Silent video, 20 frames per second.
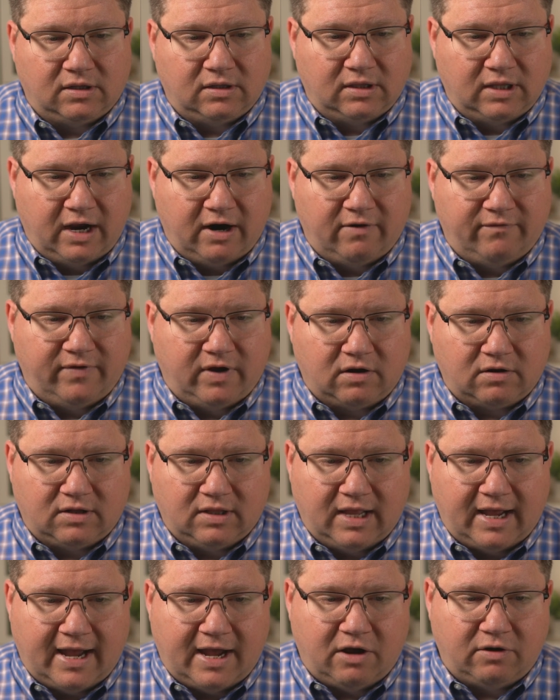Laravel
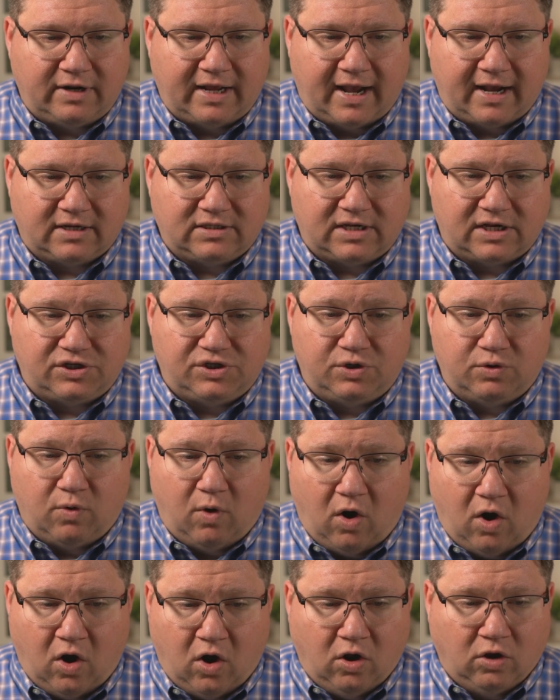Cloud access to
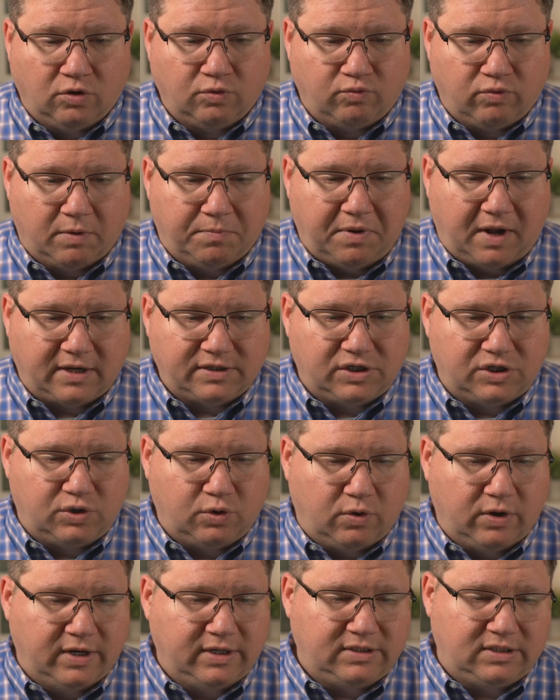all
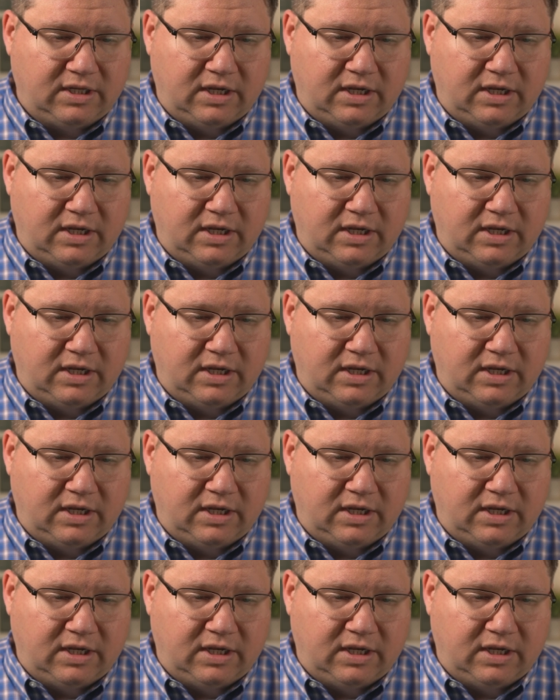repositories,